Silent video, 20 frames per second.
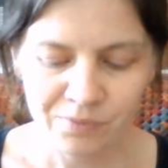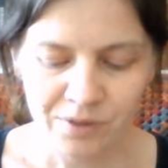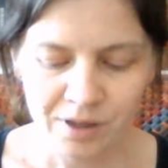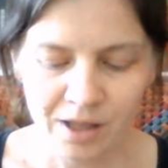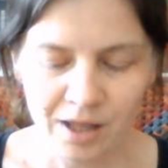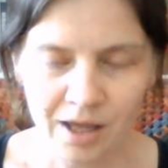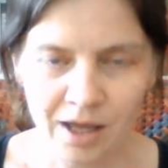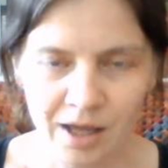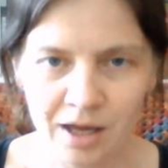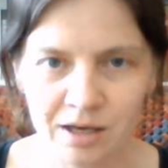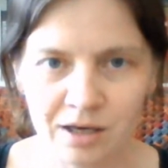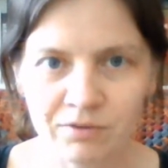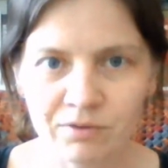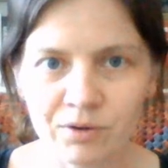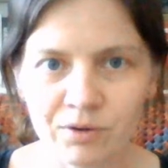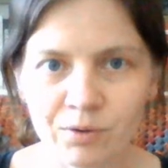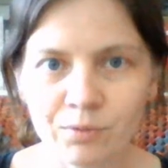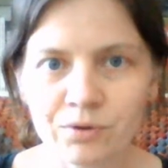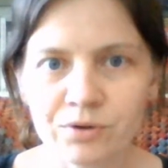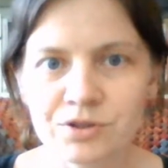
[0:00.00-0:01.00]
and if you
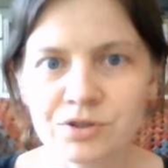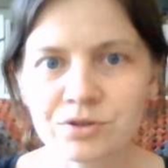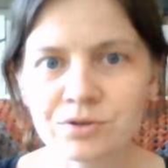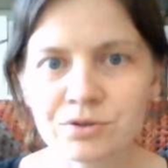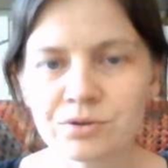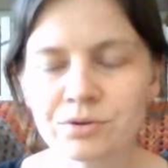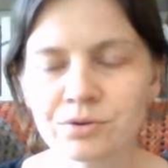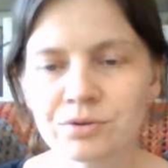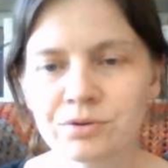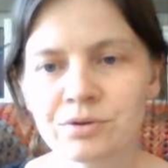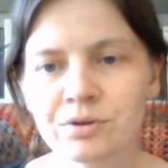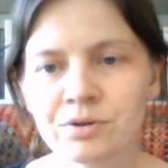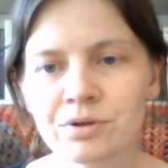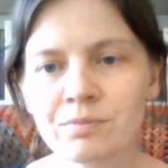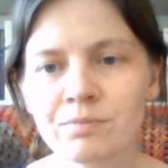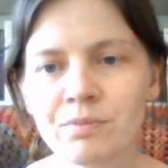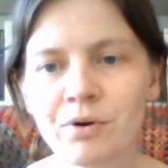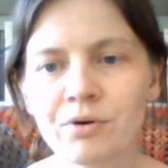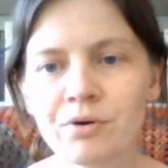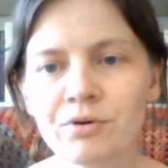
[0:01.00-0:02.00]
want to
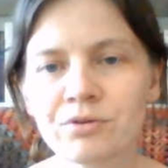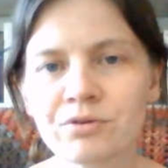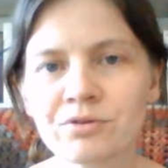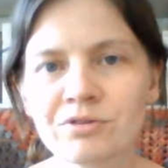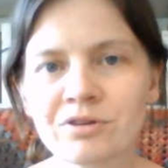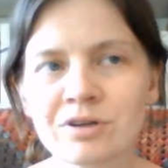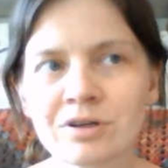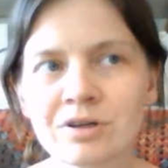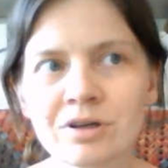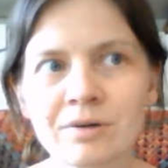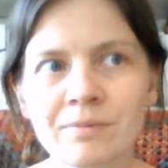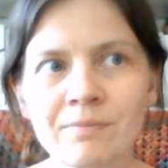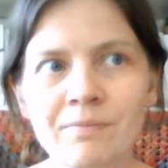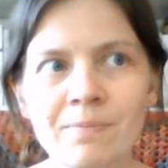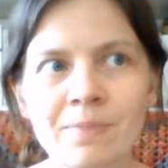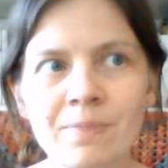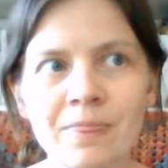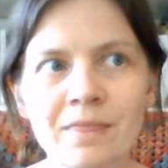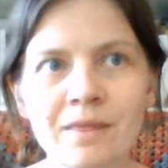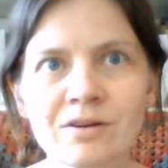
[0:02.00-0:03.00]
post,
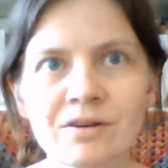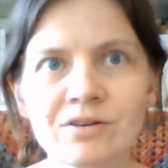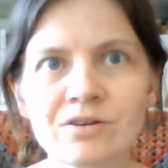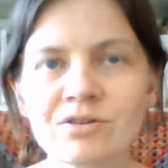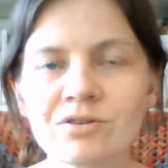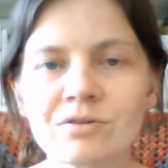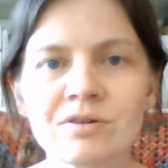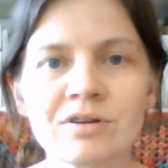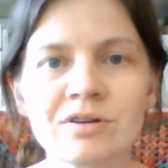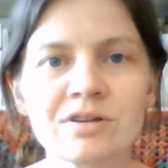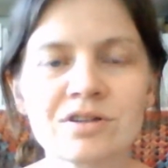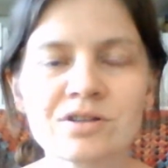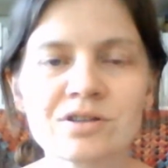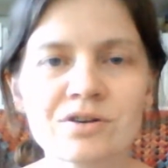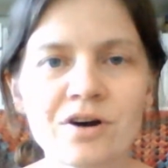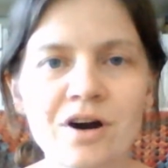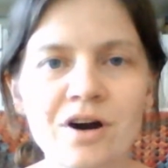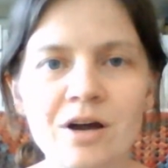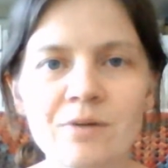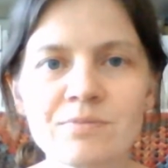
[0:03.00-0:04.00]
just
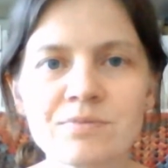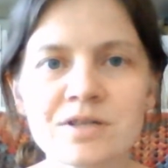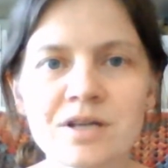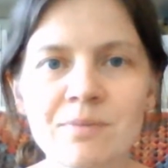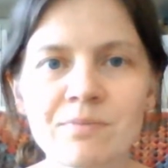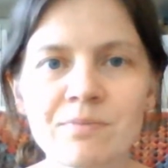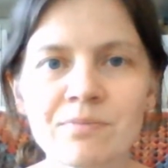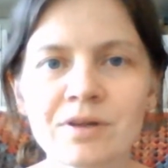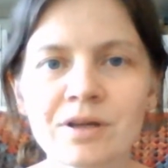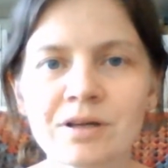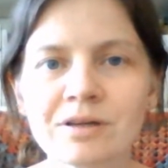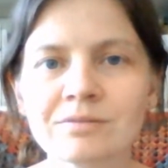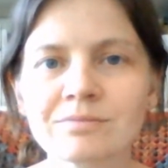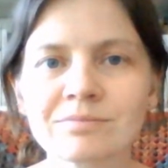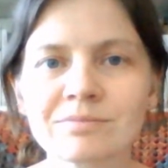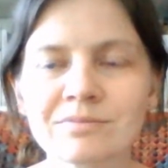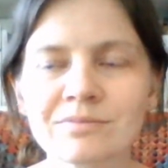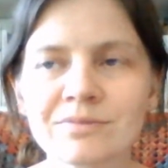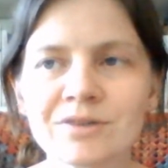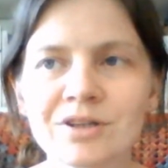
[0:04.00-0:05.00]
describe something
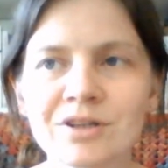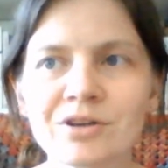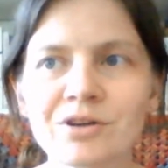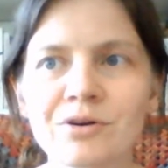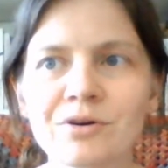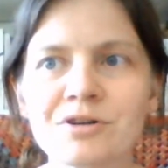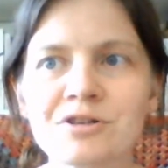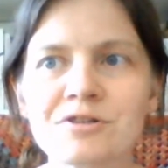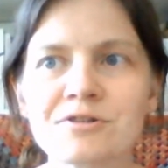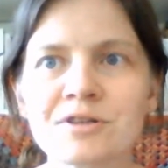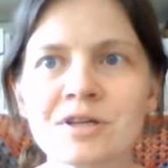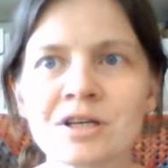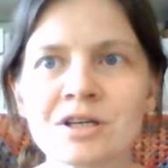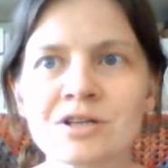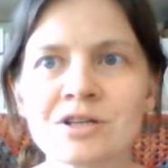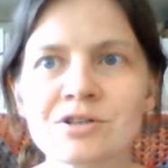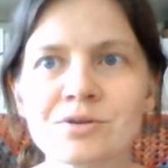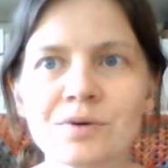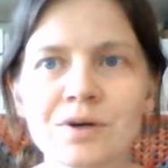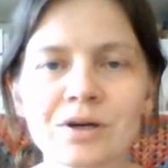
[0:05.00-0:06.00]
that you're interested in
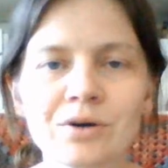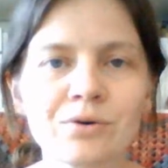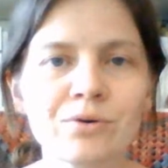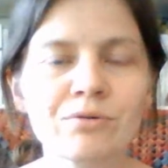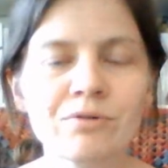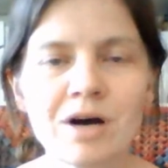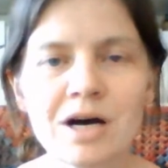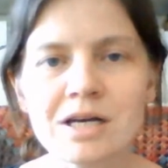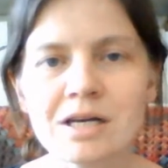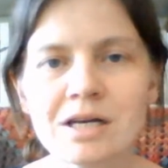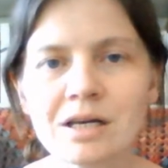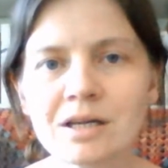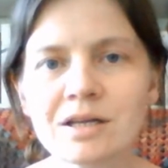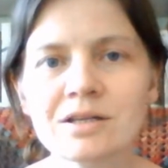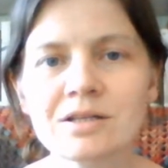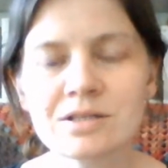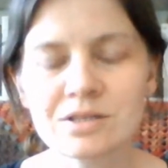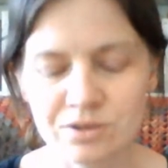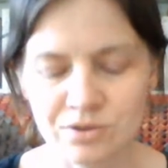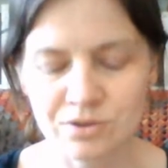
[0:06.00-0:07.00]
doing, or write a
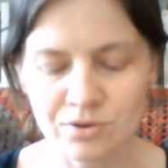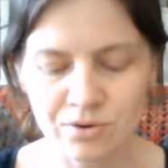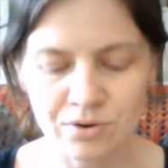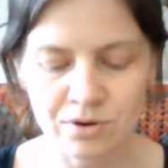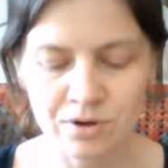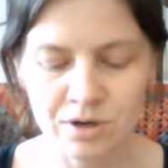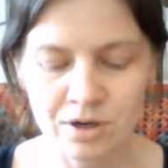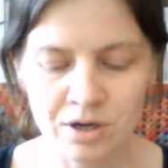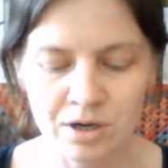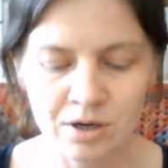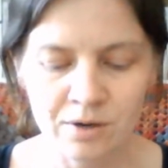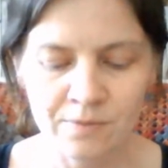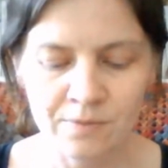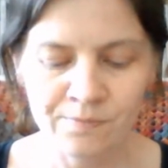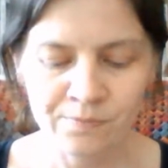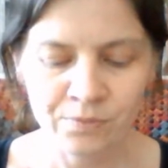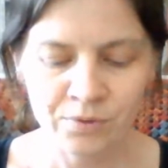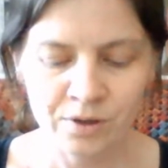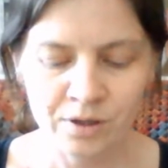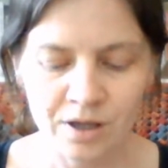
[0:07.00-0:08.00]
list, or
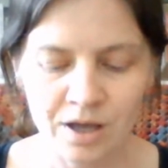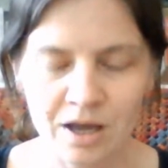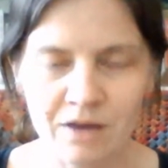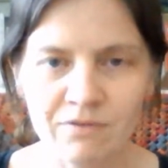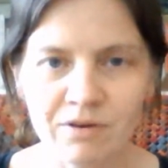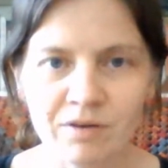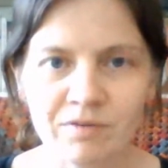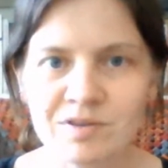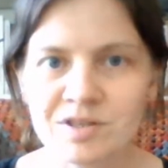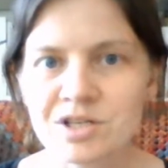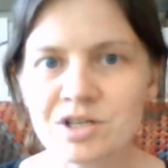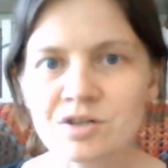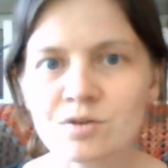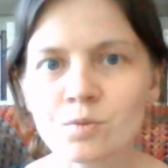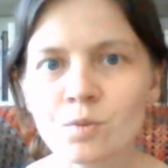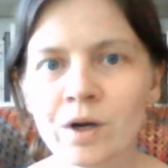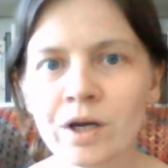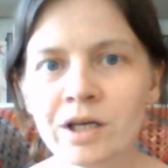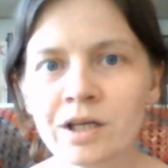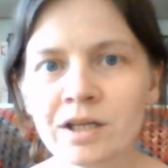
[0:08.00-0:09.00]
even if it's just
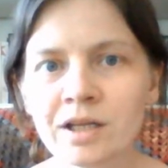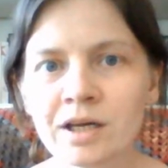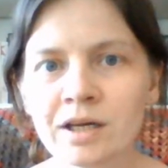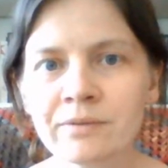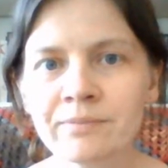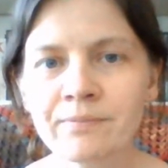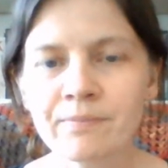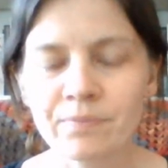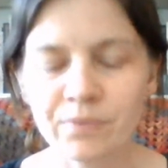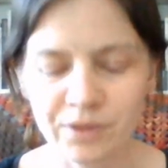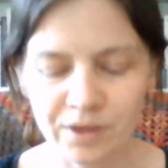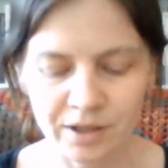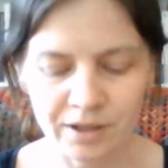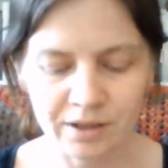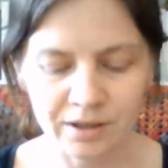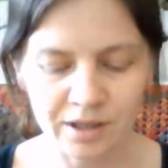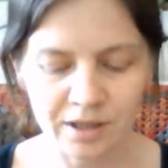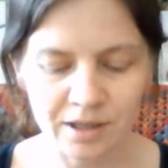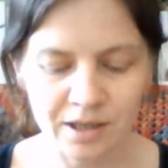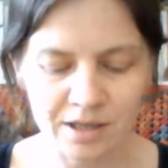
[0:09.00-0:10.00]
one thing,
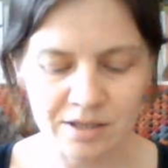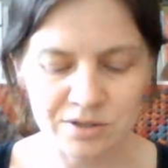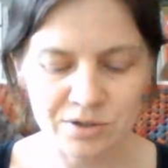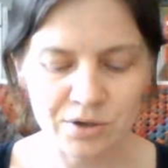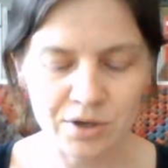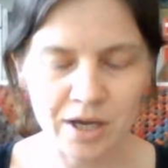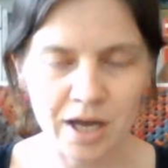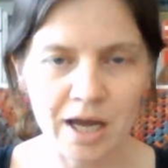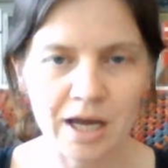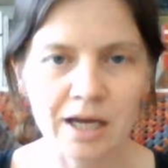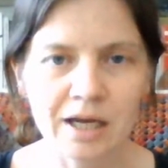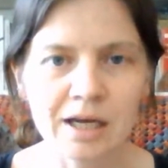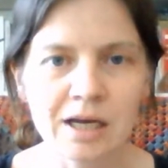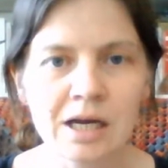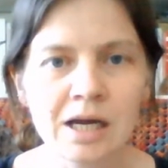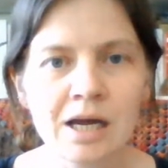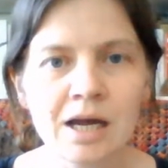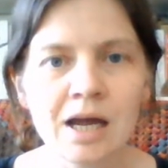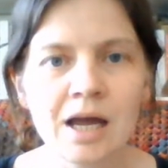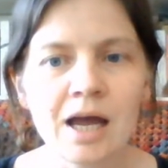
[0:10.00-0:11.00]
then that's okay,
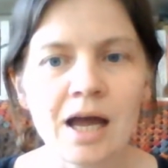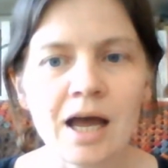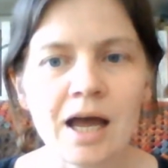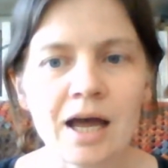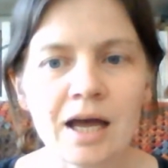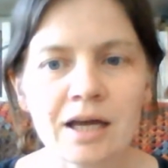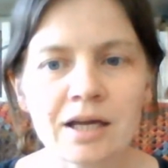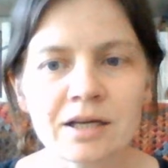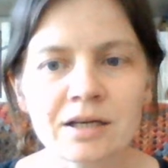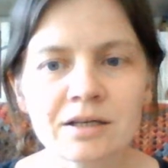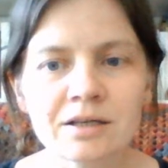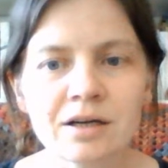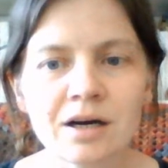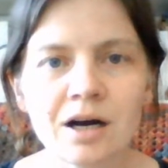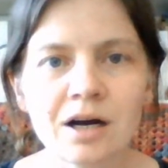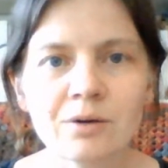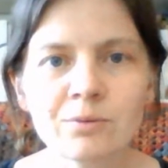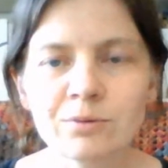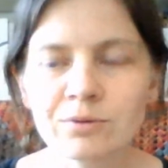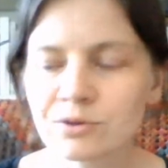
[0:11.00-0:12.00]
and
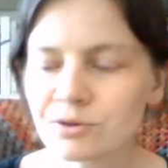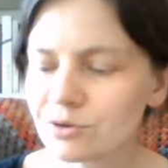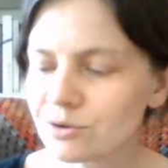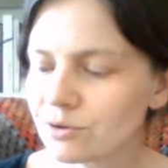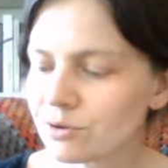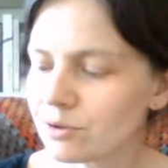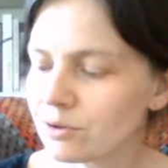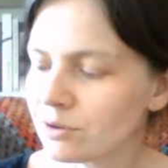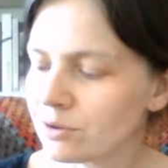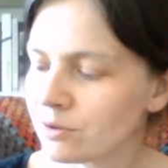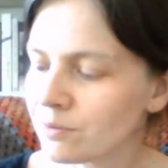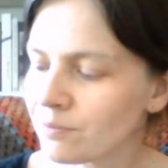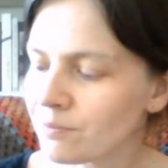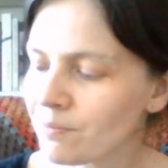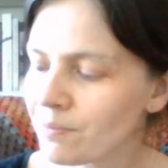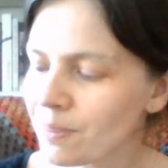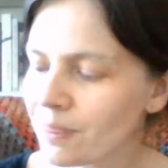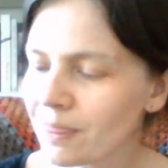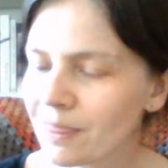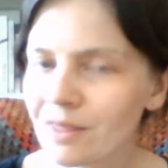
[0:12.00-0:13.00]
I will draw
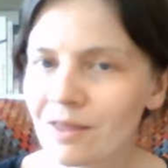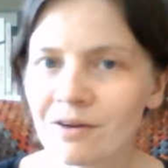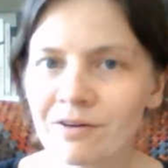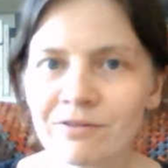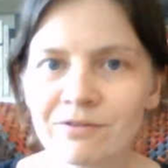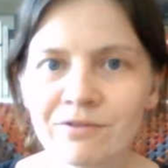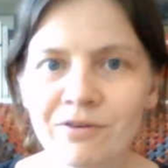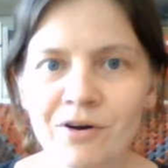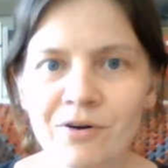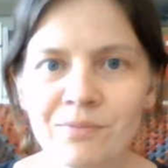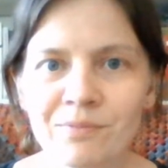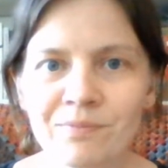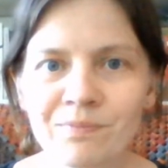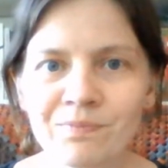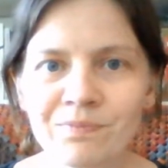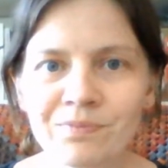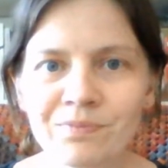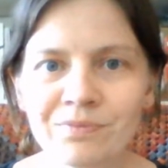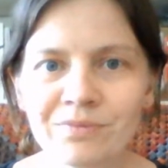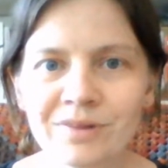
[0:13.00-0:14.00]
from
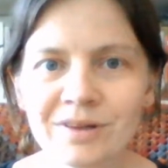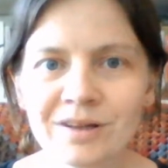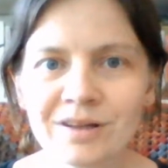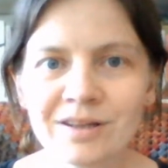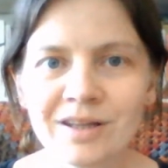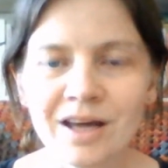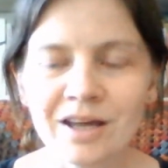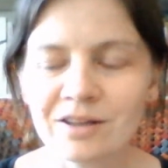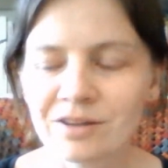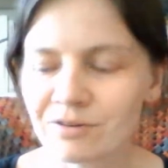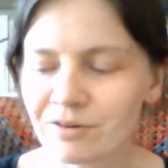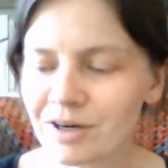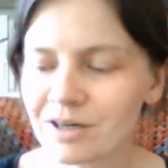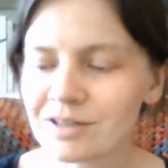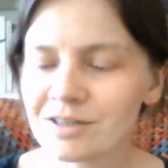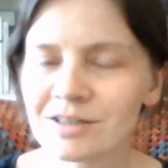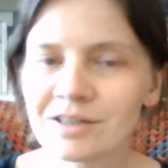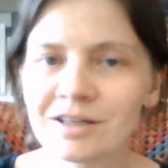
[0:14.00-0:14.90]
that thread,